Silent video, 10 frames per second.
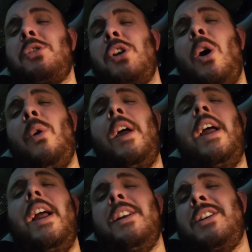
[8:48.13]

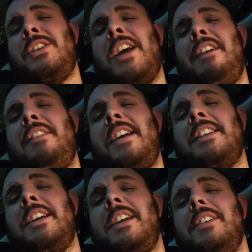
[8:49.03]
slowly
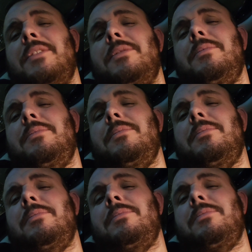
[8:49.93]
deteriorating.
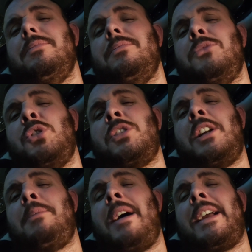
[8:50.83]
Just
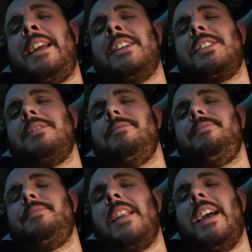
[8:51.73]
in the Mackies.
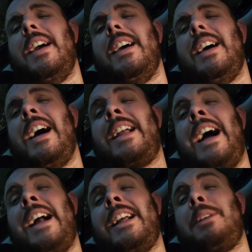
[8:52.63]
I
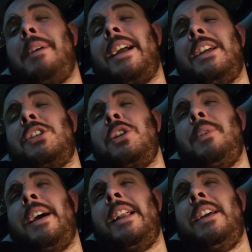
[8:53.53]
can't get the Mackies
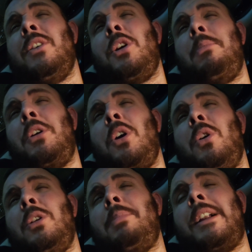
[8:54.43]
too early, or it'll be
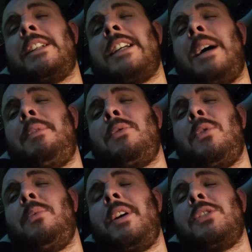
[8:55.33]
cold by the time
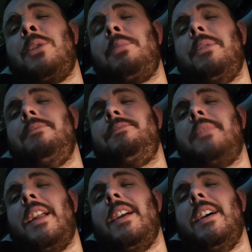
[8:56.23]
everyone wakes up.
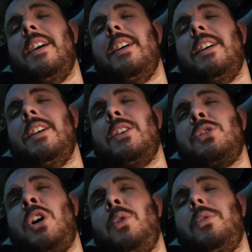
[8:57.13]

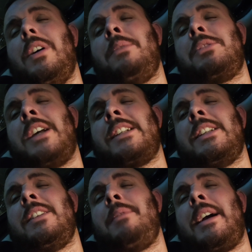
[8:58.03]
So I'm sat
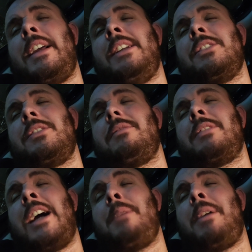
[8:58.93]
in Mackies
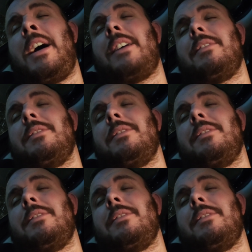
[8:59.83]
car park,